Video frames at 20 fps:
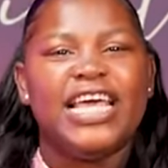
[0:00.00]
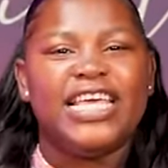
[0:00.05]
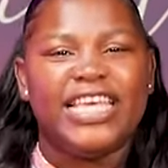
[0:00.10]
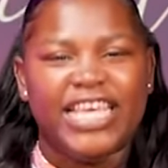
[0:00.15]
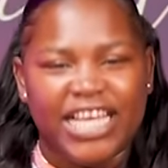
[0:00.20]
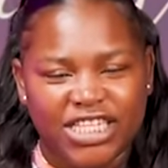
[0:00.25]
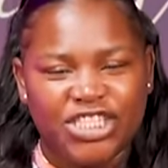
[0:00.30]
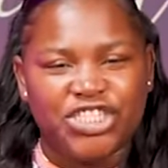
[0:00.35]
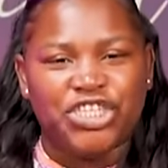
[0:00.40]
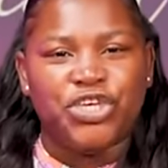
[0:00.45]

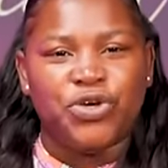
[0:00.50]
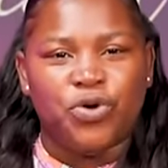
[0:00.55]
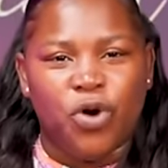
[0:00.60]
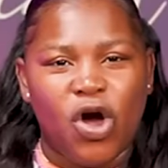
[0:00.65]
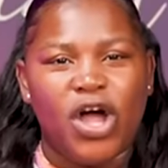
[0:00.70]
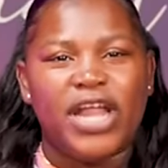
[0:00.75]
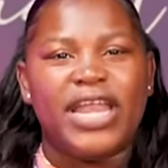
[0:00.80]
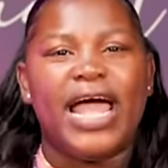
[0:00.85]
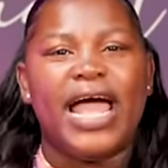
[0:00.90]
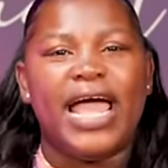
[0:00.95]
Guilty, Your
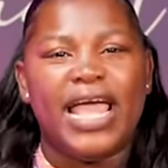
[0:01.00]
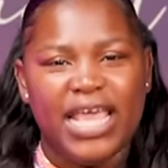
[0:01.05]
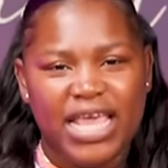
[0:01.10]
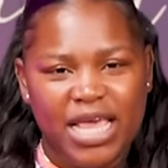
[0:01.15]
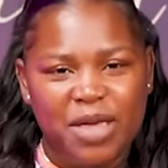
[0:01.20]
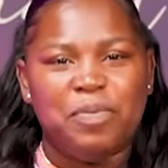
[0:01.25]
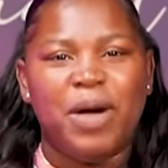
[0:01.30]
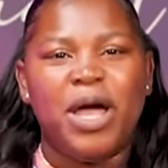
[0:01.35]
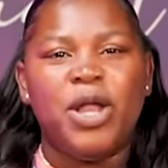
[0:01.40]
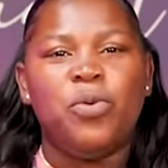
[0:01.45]
Honor,
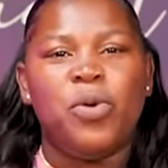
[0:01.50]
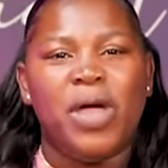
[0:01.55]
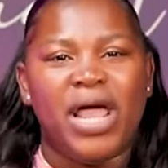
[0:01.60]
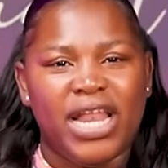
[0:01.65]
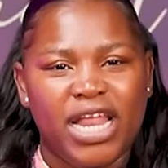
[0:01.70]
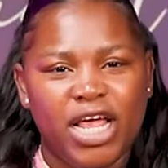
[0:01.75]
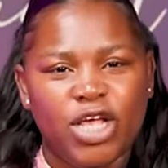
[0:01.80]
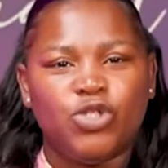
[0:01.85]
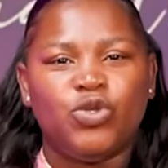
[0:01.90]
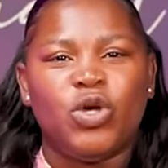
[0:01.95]

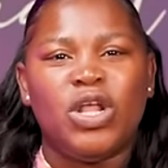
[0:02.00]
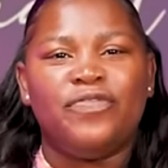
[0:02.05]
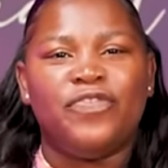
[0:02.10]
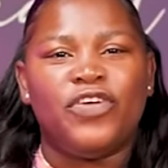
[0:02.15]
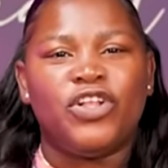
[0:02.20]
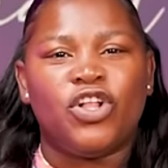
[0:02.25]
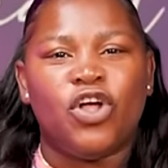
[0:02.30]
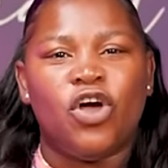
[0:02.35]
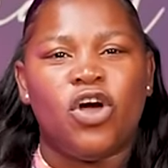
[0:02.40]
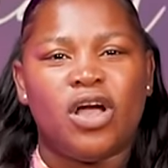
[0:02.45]
Emmanuel, 12
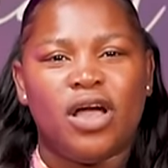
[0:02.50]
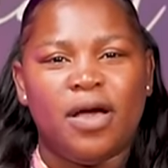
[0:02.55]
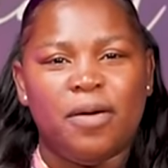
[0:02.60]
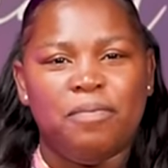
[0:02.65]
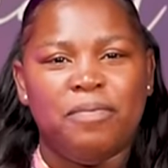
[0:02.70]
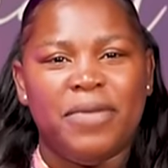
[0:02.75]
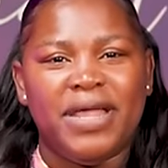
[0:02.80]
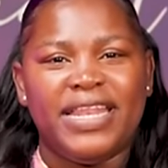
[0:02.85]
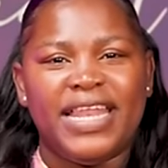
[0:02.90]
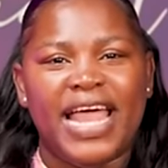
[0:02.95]
o'clock,
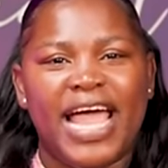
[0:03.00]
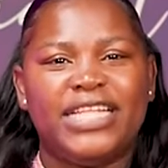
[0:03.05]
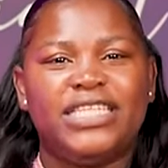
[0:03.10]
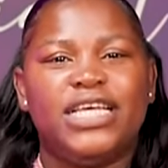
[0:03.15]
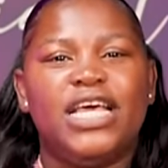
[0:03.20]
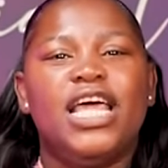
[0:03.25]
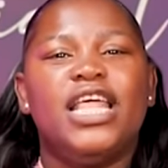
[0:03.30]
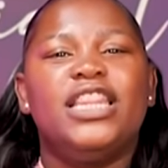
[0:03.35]
midnight,